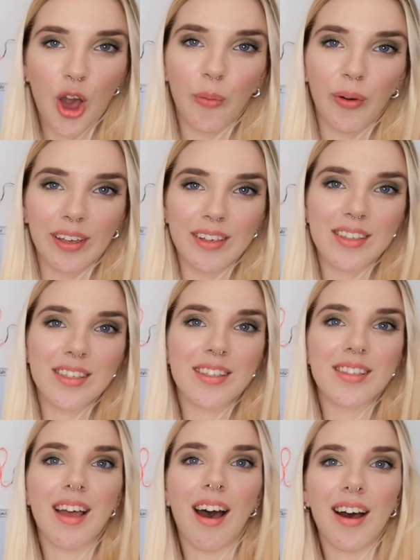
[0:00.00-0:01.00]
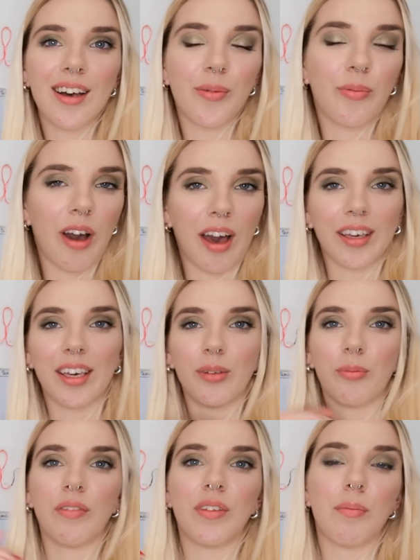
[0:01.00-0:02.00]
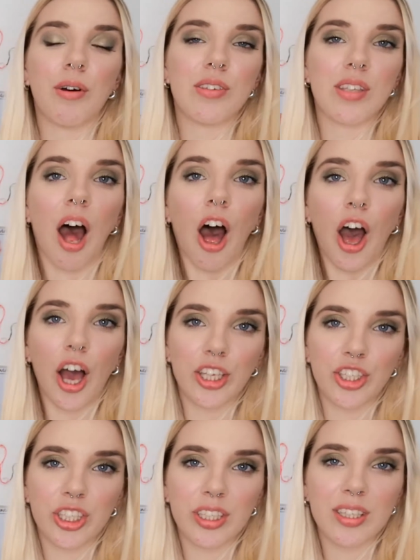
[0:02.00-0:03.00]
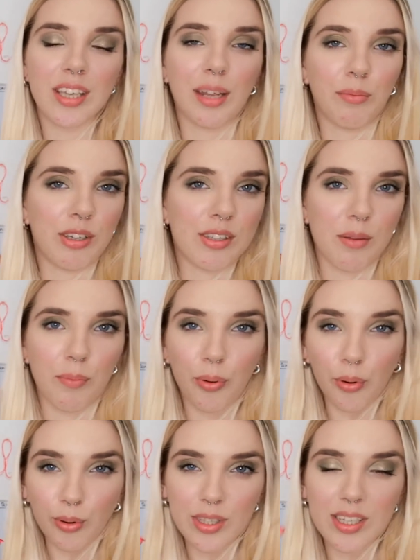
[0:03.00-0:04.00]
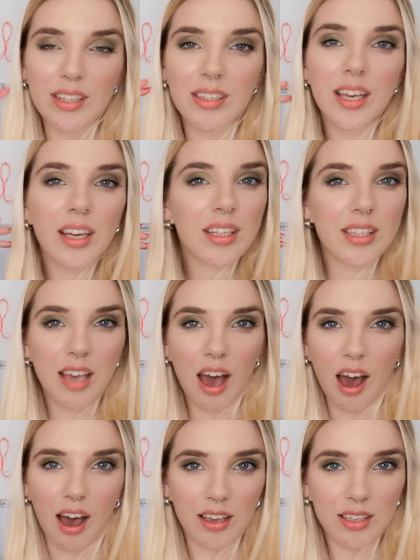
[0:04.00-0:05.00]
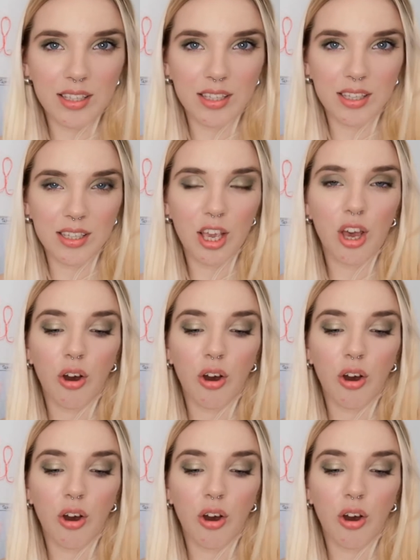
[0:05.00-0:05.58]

we're going to start working with the most urgent and most important tasks,